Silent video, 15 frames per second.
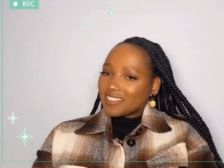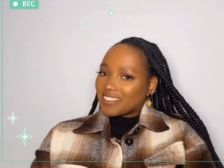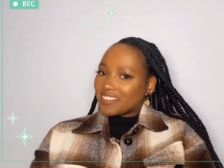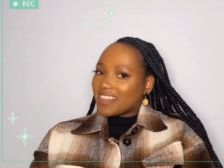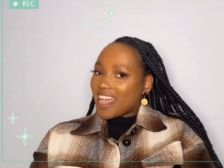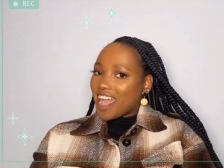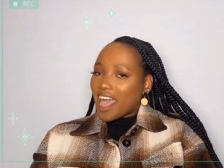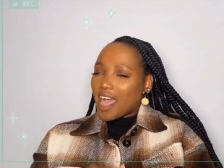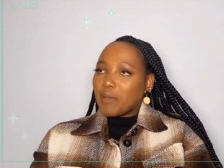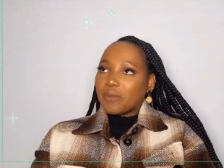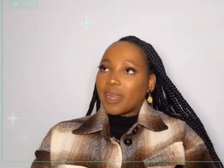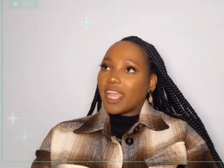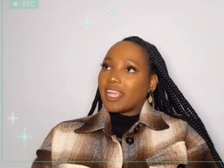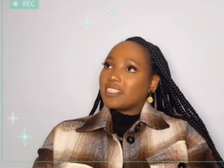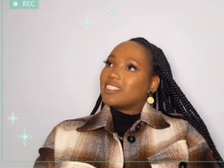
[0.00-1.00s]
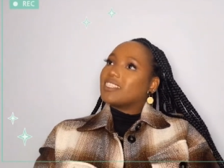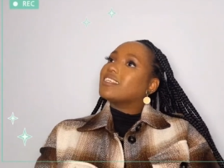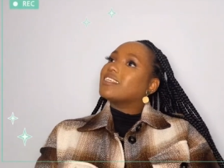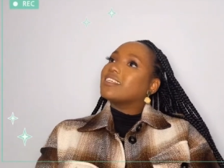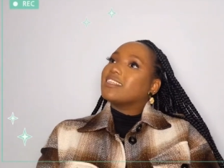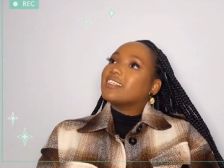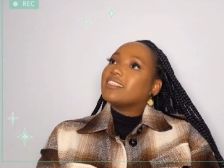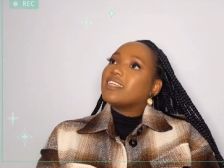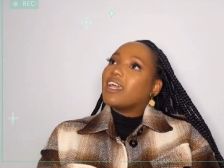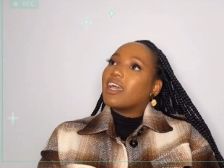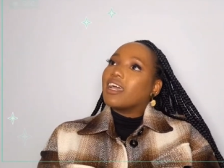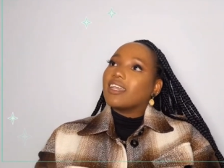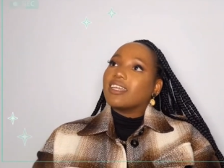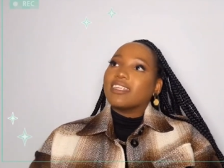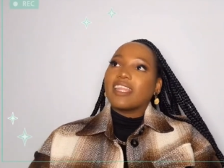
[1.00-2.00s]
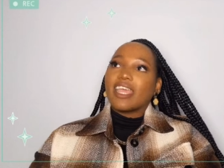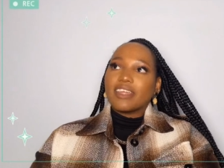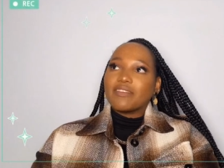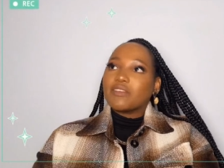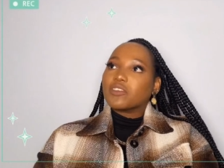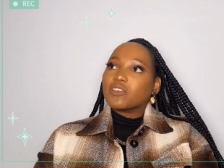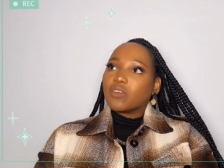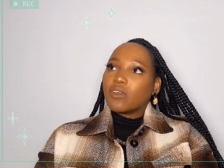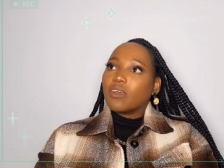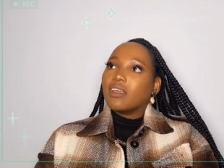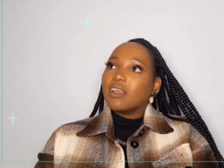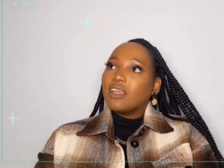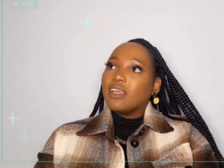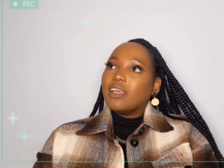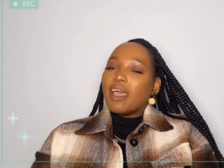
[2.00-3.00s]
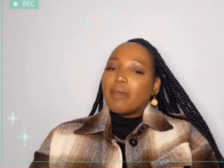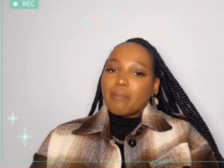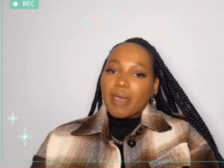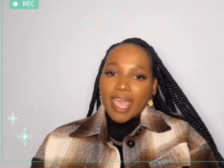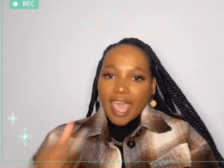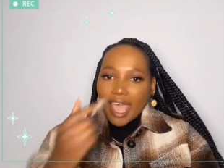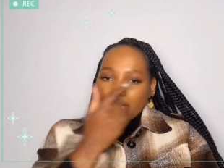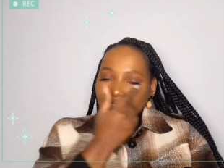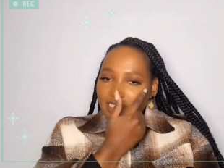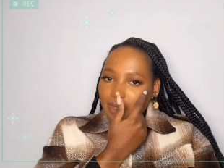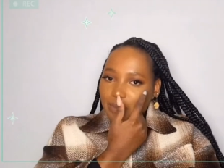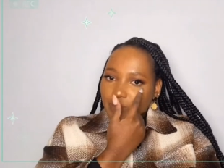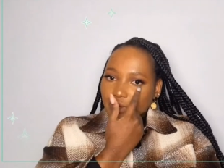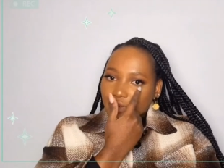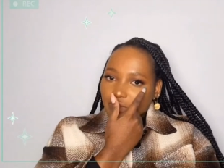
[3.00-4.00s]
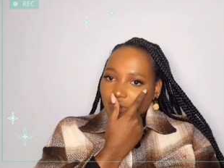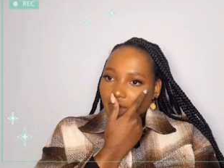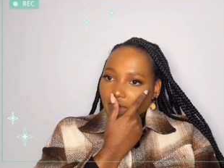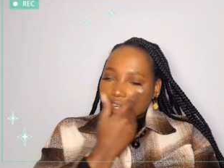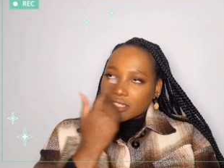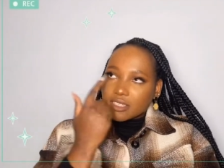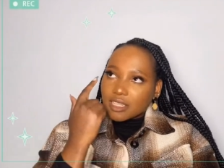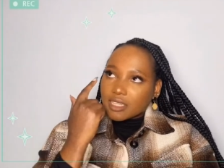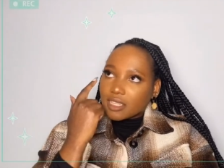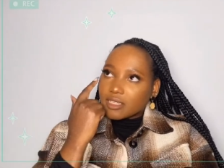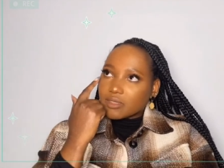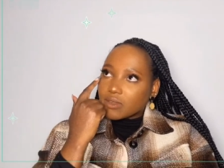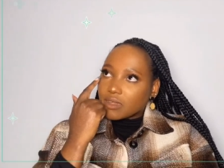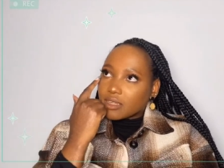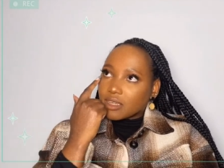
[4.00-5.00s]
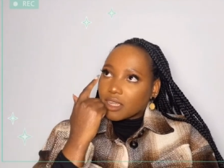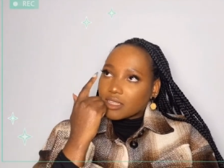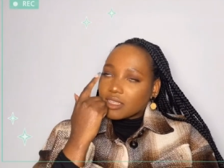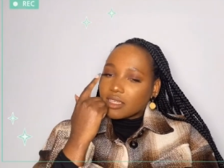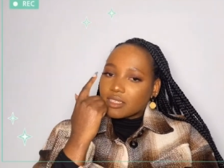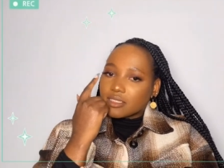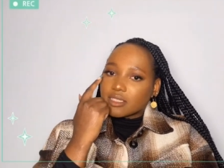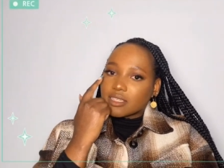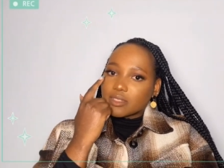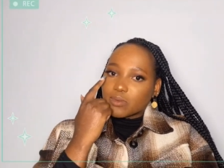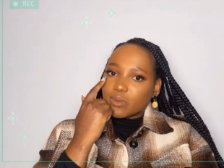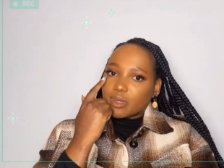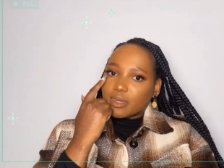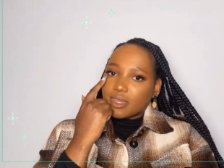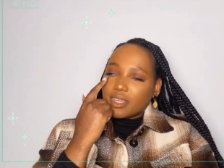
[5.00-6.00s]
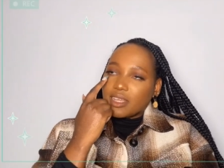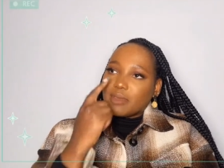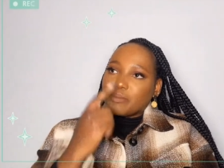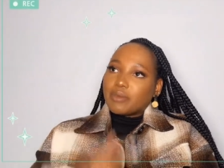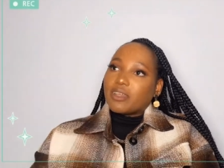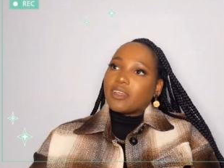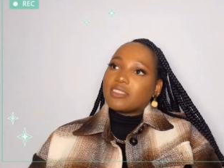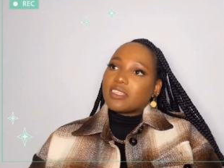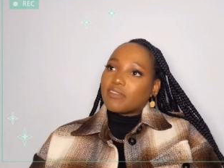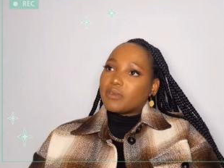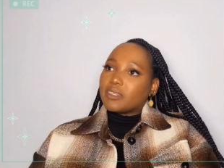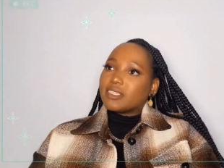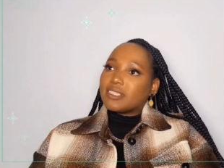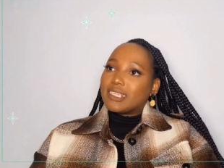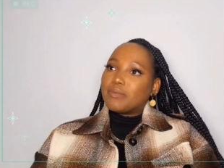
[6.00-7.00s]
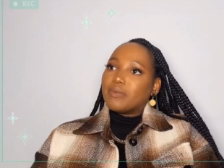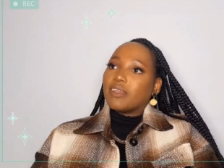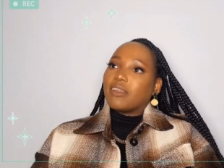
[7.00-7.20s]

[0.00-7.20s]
Um, night. night. Yeah, night for sure. My eye is a bit red. Is it this one? I think it's this one because I've been sleeping